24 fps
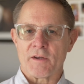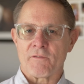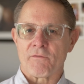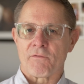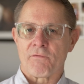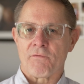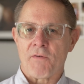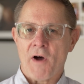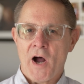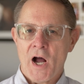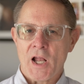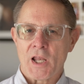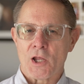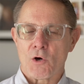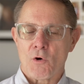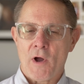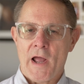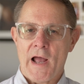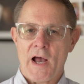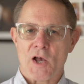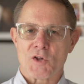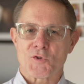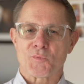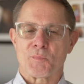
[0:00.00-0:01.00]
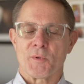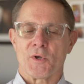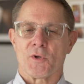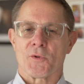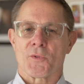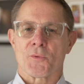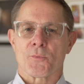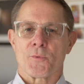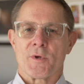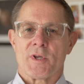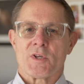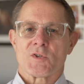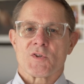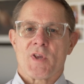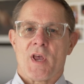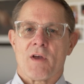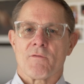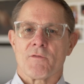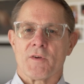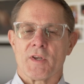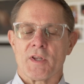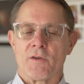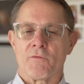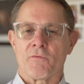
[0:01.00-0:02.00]
Follow House Bill
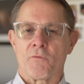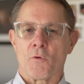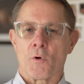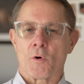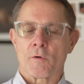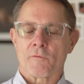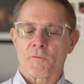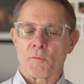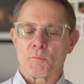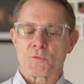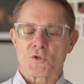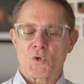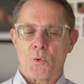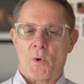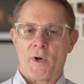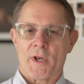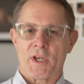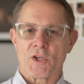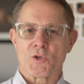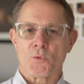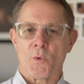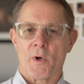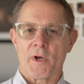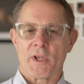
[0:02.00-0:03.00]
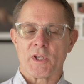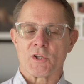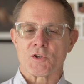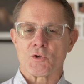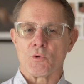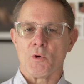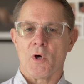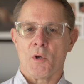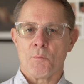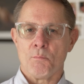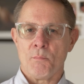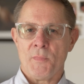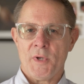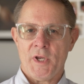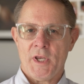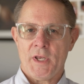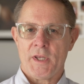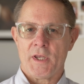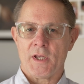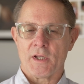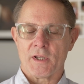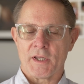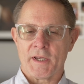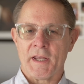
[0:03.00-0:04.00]
374 from 2022
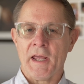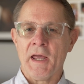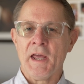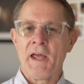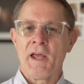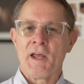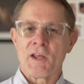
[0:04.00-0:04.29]
immediately.